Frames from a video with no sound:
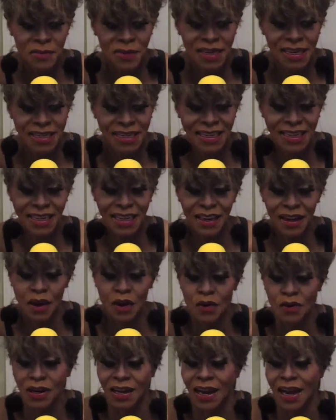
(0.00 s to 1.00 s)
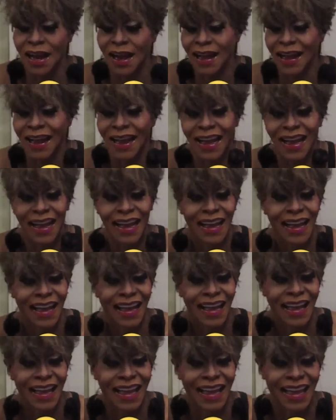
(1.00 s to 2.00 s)

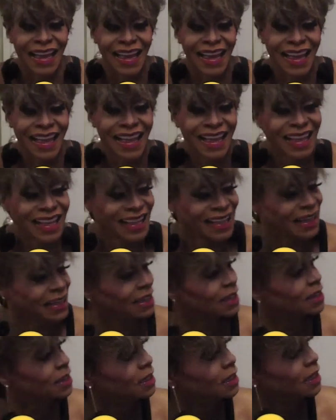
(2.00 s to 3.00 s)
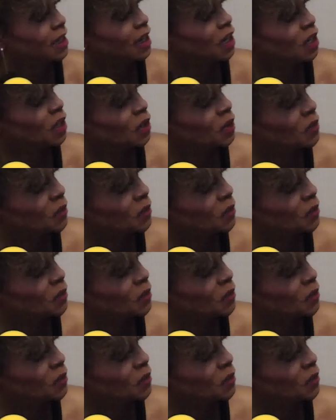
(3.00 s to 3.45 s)
Yeah. No, and see, the thing is that